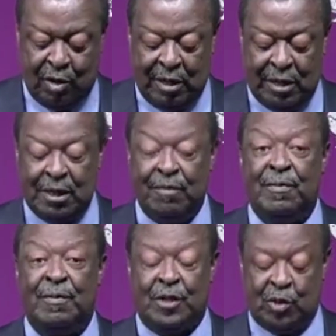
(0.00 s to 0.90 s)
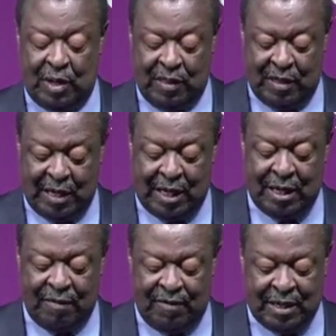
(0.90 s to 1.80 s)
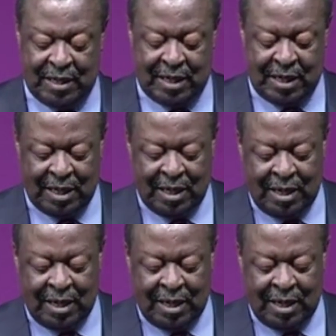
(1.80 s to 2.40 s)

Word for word: collective strength and diversity,